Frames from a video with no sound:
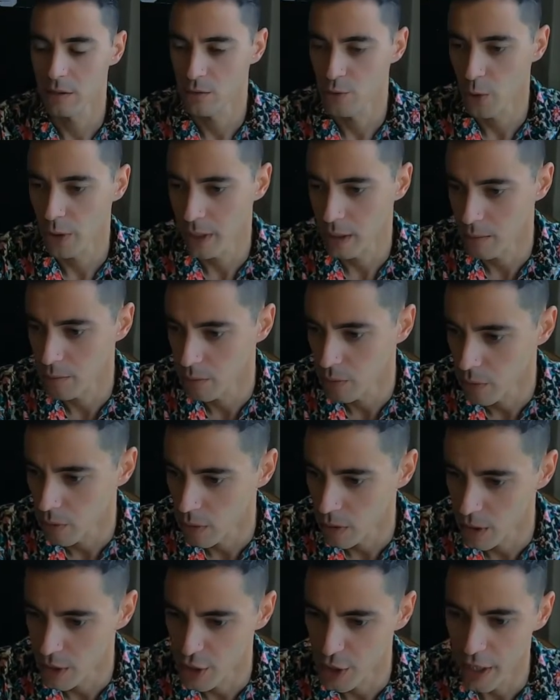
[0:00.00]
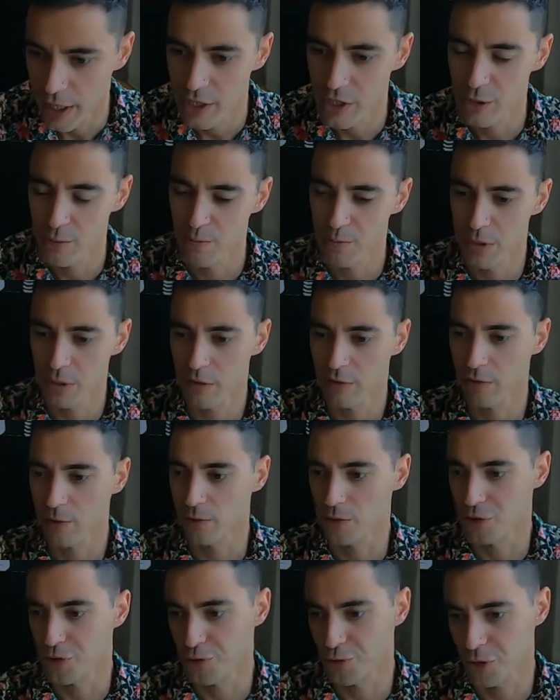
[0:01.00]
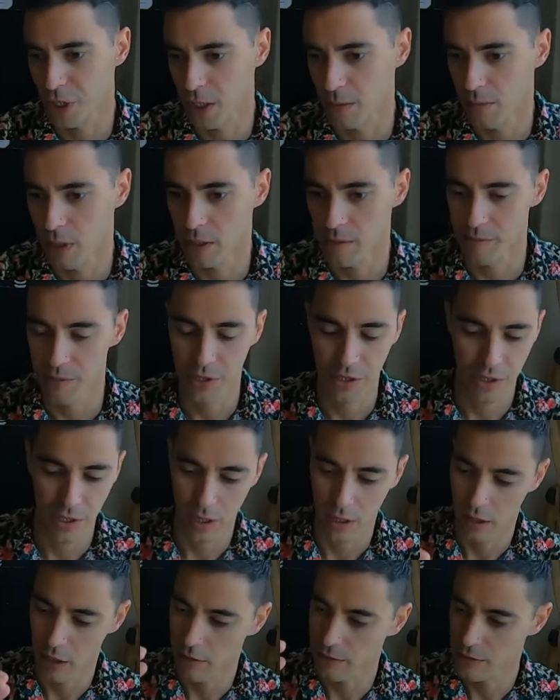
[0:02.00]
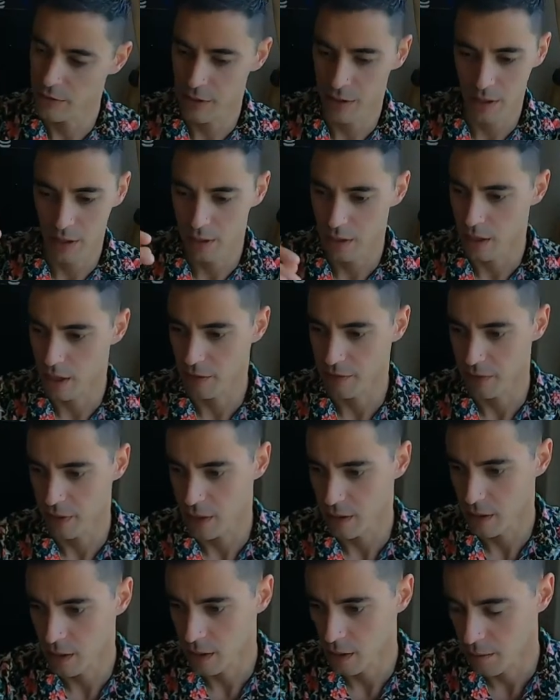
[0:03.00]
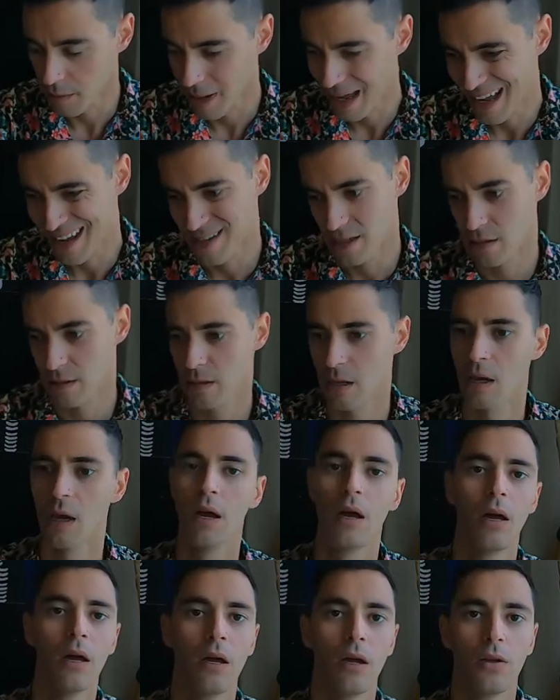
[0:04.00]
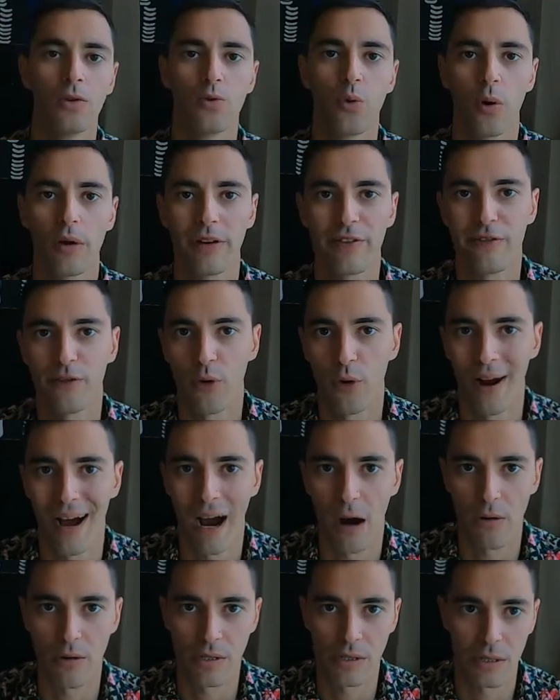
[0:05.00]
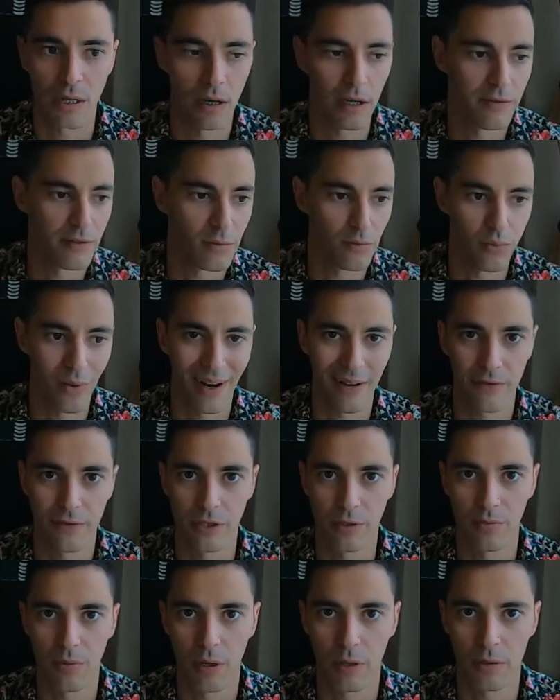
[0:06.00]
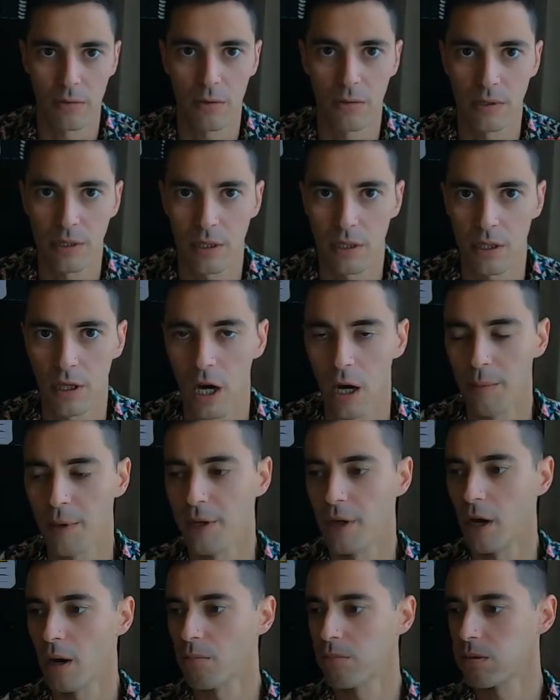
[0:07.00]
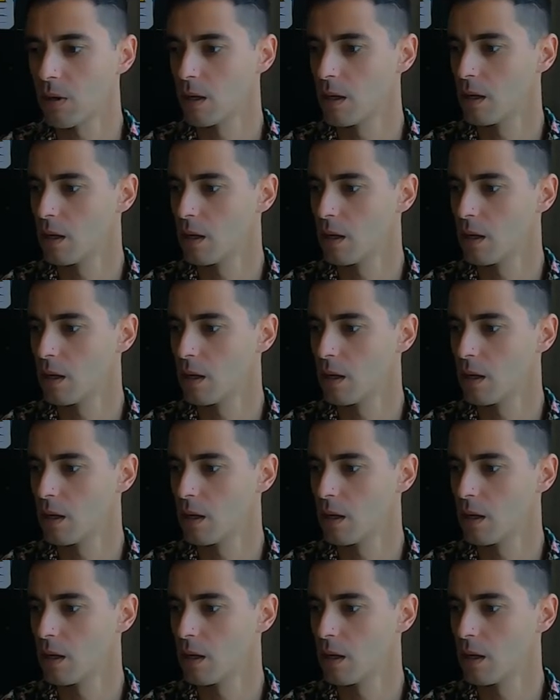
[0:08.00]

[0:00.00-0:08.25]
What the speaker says: the toilet bowl. Nice, beautiful stream. I'm seeing everything that I've eaten in the past 24 hours. Now even breakfast particles are coming up.